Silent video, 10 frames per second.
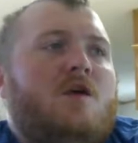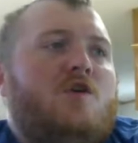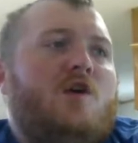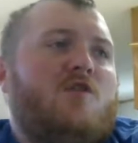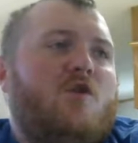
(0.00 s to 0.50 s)

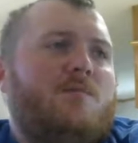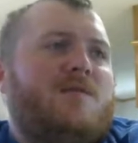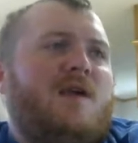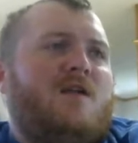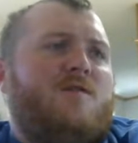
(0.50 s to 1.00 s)
U.S. home
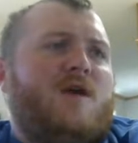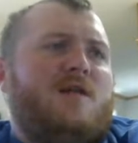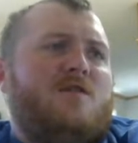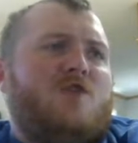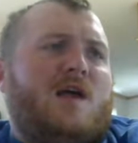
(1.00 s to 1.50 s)
sales
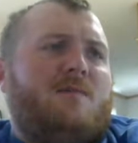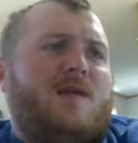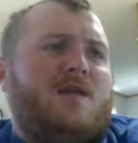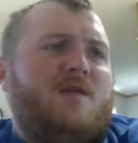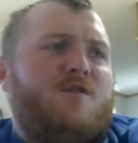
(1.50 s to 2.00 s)
fell in July
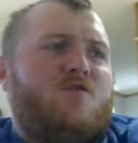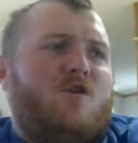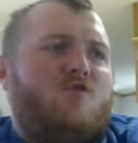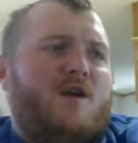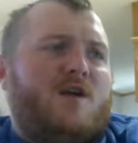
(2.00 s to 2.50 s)
amid
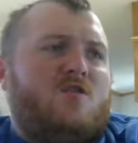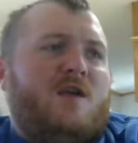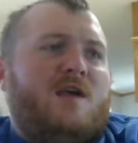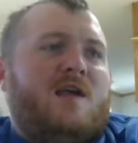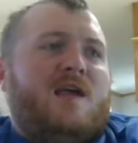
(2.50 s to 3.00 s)
inventory shortage.
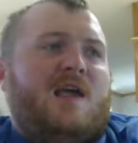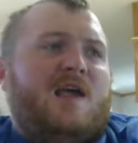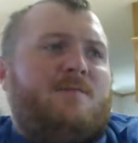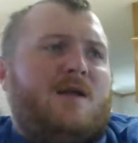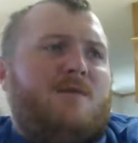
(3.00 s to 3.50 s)

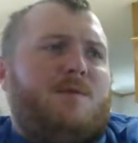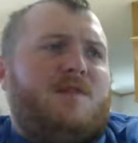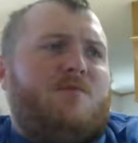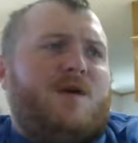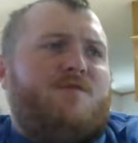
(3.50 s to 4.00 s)
It's been a
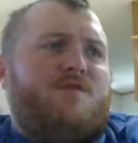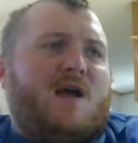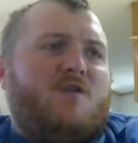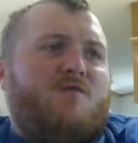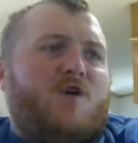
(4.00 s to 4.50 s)
busy week for
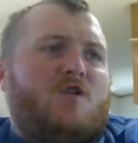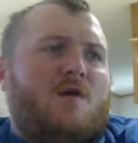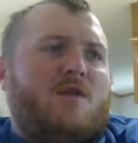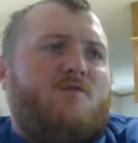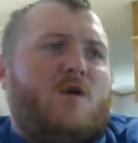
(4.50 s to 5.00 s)
Pfizer, fresh
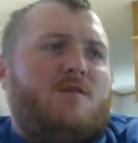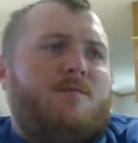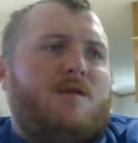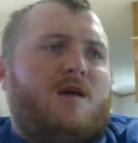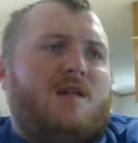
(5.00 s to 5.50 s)
out of its $14
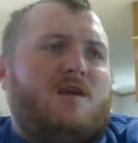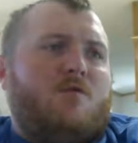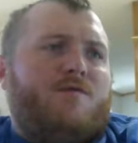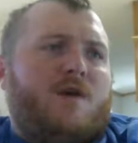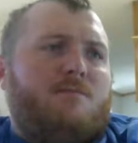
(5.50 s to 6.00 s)
billion
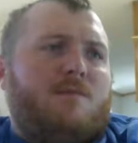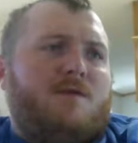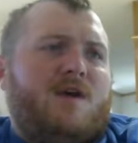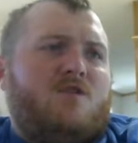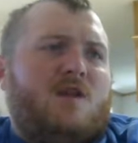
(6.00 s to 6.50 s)
deal from
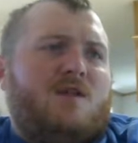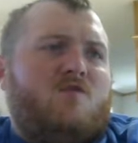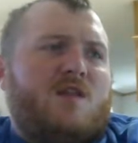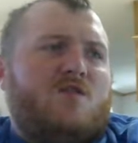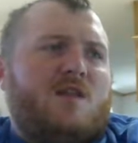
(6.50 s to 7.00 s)
mitigation that
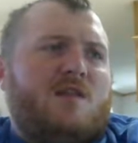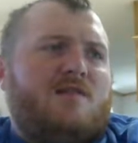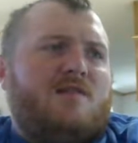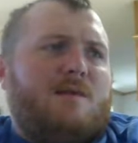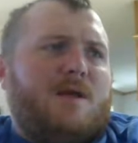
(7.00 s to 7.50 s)
drug
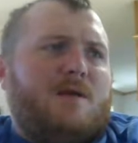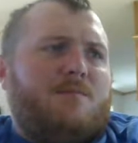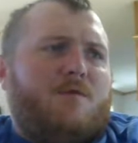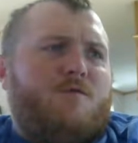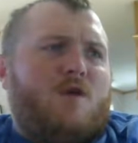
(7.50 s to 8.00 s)
giants snapped out a
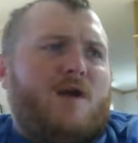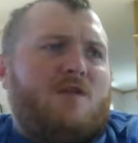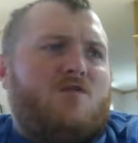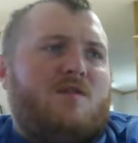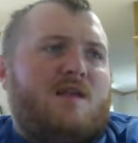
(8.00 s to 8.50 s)
portfolio of
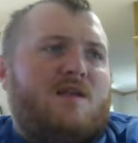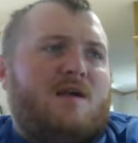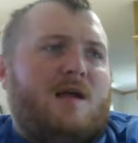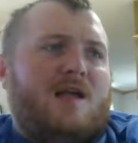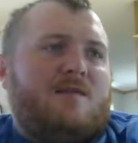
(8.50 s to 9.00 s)

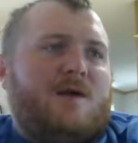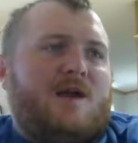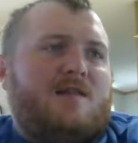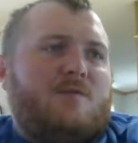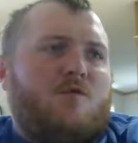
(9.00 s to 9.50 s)
AstraZeneca
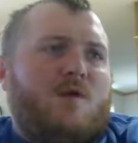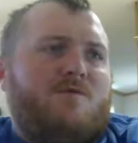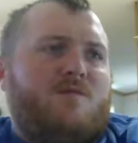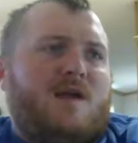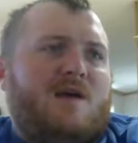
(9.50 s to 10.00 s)
antibiotics up to
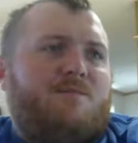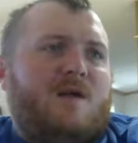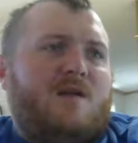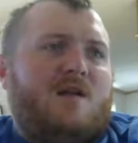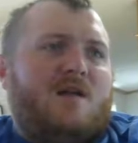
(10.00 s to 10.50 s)
$1.5
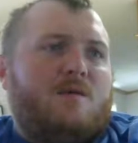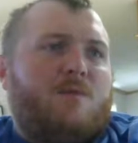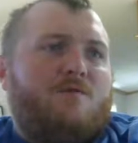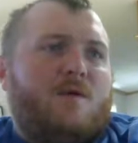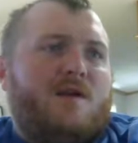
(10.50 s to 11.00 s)
billion a
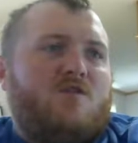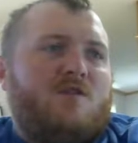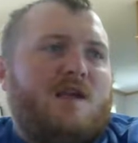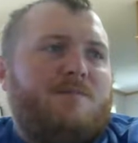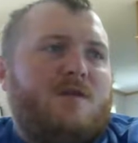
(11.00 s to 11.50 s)
portfolio that
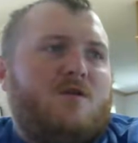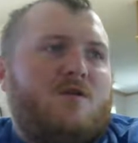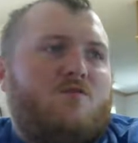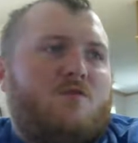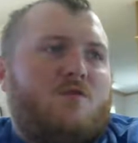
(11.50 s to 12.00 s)
just happened to
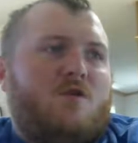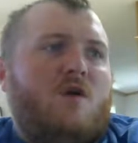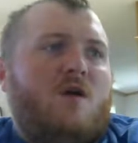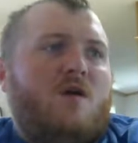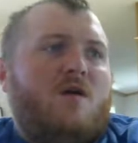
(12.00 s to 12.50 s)
include